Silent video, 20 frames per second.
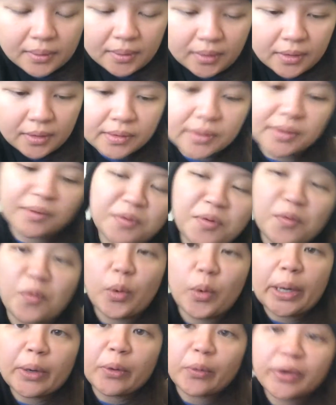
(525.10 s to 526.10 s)
Oh yeah,
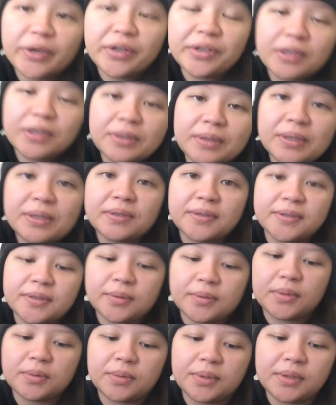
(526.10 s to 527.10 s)
wow, one of the things I
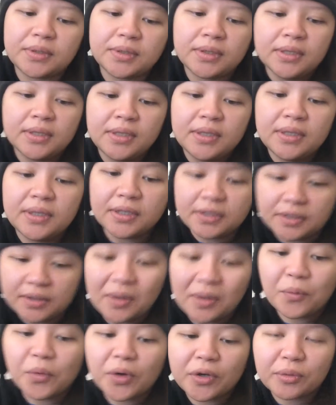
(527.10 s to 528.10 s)
wrote was, it's
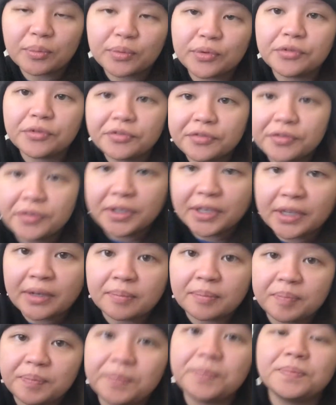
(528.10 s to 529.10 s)
not waterproof. Yeah.
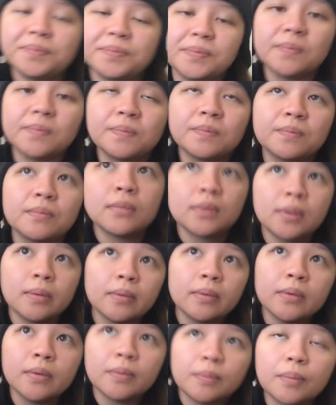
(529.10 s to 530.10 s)

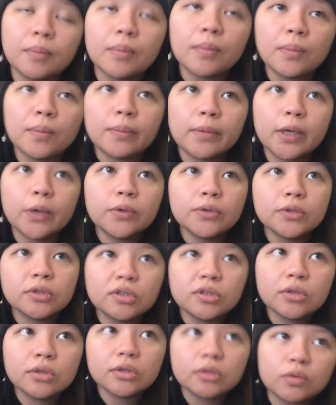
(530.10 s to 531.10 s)

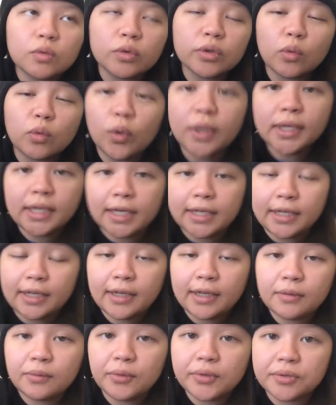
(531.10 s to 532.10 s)
The one I
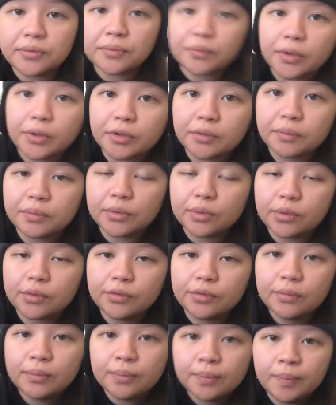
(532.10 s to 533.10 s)
had wasn't waterproof,
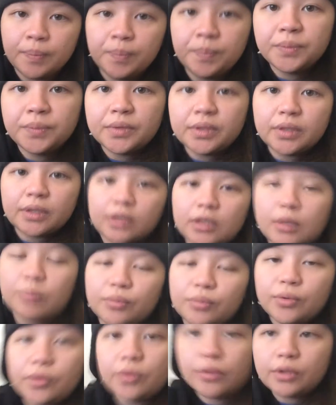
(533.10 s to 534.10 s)
and I'm
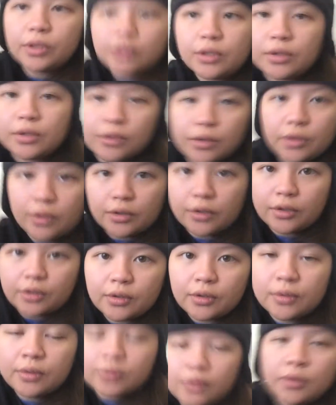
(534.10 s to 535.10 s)
pretty sure
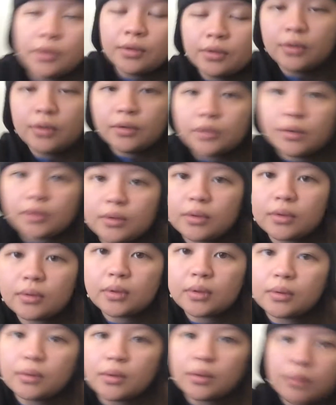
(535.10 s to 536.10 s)

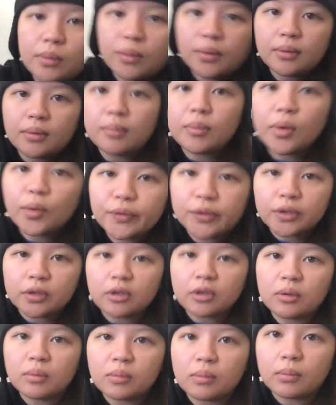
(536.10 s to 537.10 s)
most of
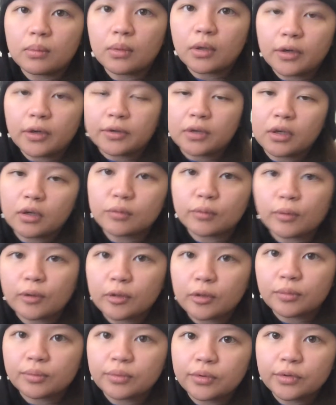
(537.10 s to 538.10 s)
them are not
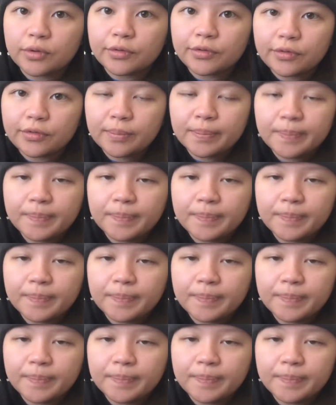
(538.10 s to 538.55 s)
waterproof.